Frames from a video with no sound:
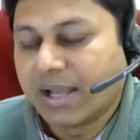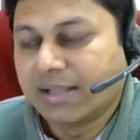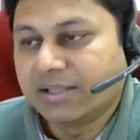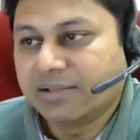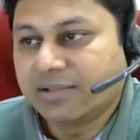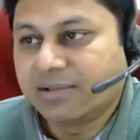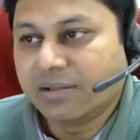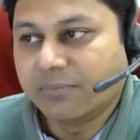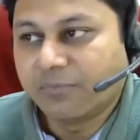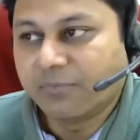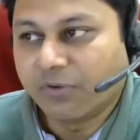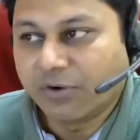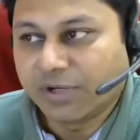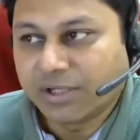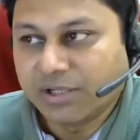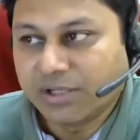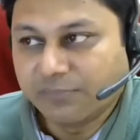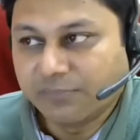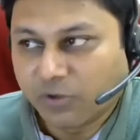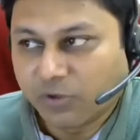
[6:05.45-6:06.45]
And this
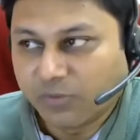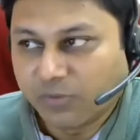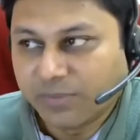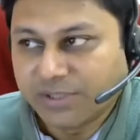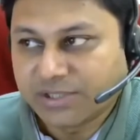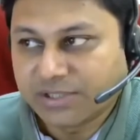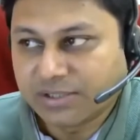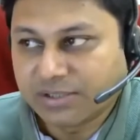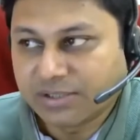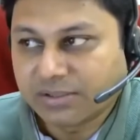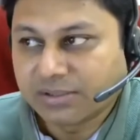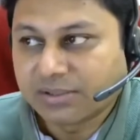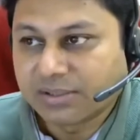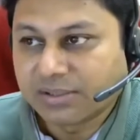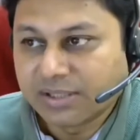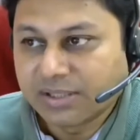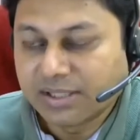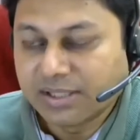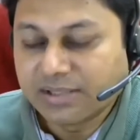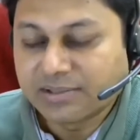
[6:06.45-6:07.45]
important information
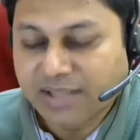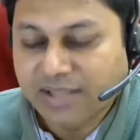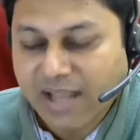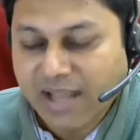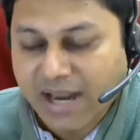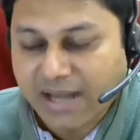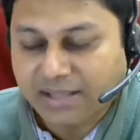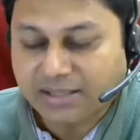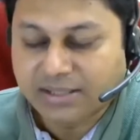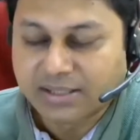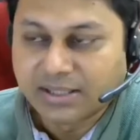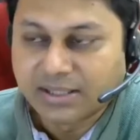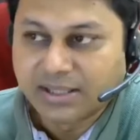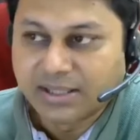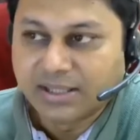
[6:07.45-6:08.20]
is that